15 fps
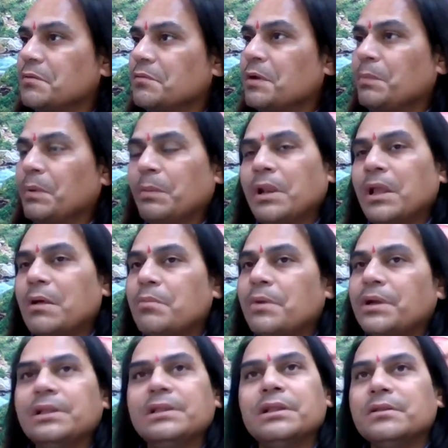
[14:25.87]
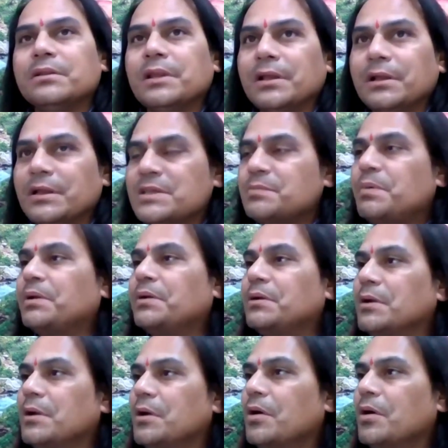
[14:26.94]
When people have money, then they
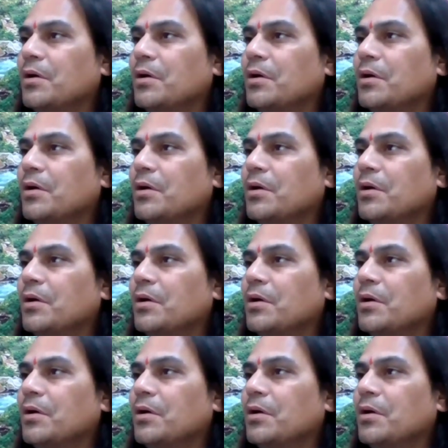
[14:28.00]
spend